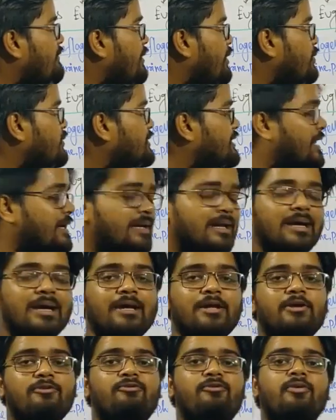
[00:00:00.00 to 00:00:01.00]
about that
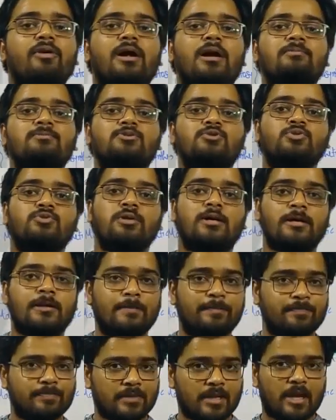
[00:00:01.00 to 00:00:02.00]
if you comes to
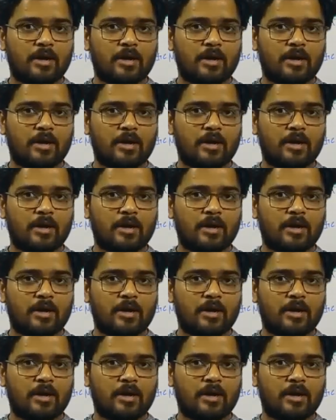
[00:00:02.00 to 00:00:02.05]
the